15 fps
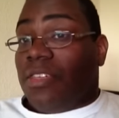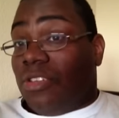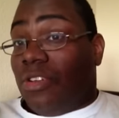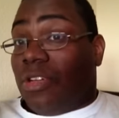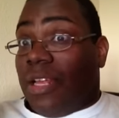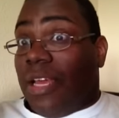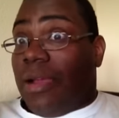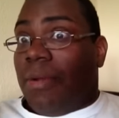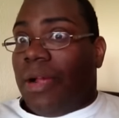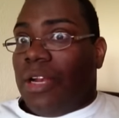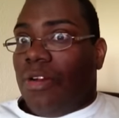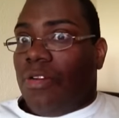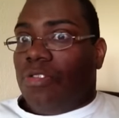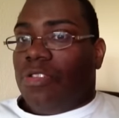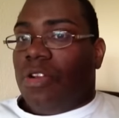You can hear
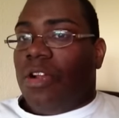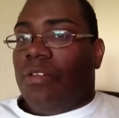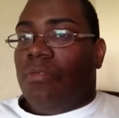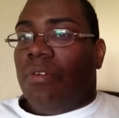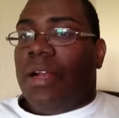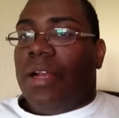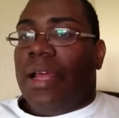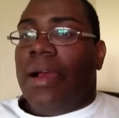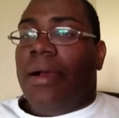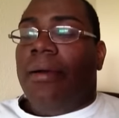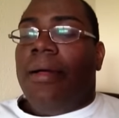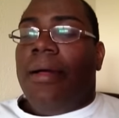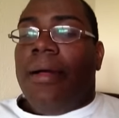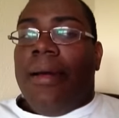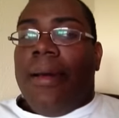my nose starting to run
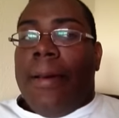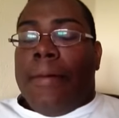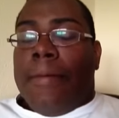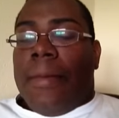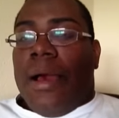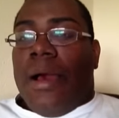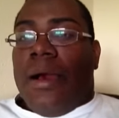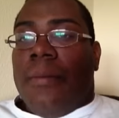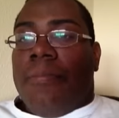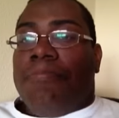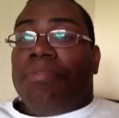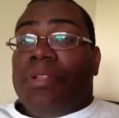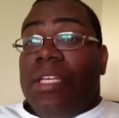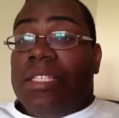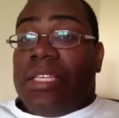now.
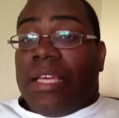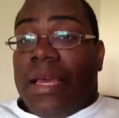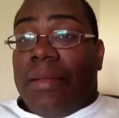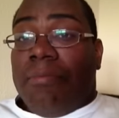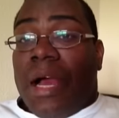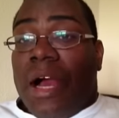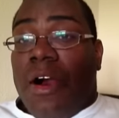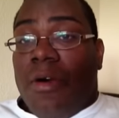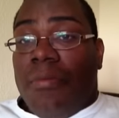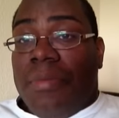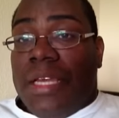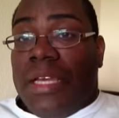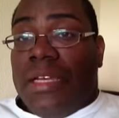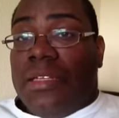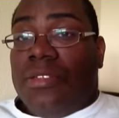Please, again, by
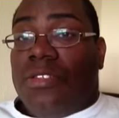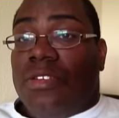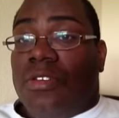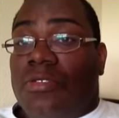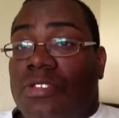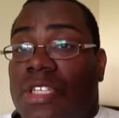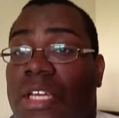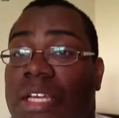all means, go